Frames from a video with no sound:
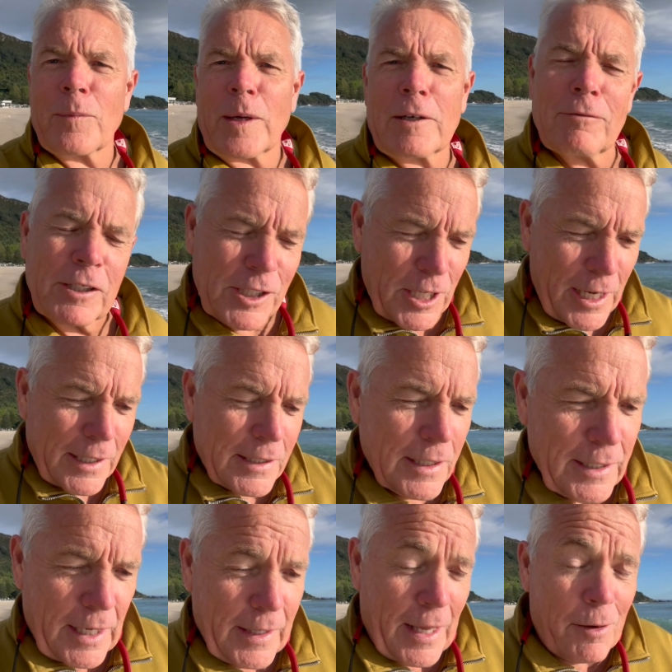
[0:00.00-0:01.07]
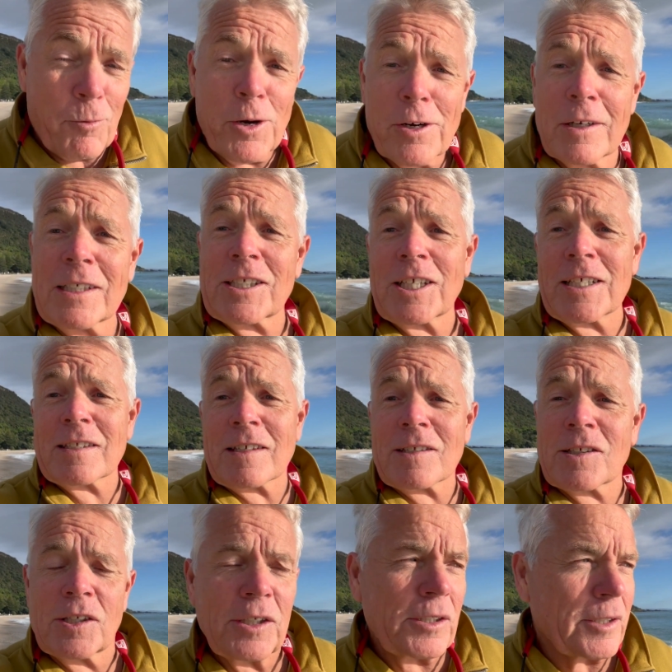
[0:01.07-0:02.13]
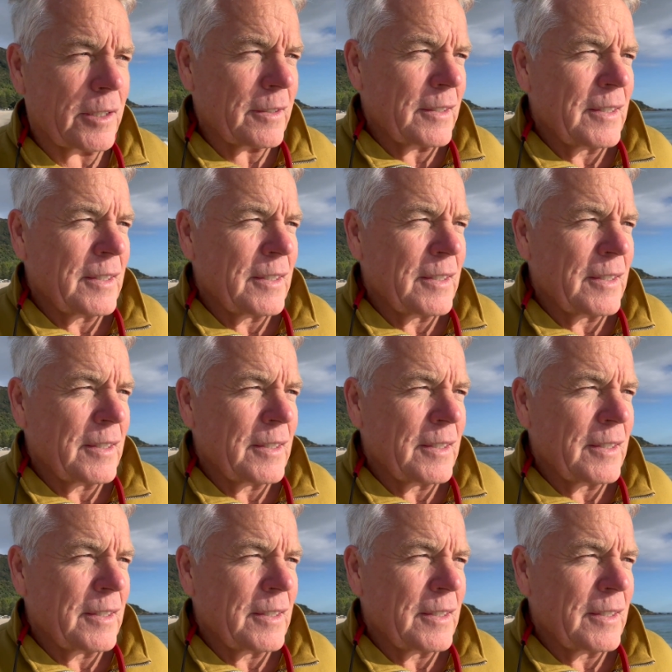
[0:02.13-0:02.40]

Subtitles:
been rejected, and they were in Jesus too.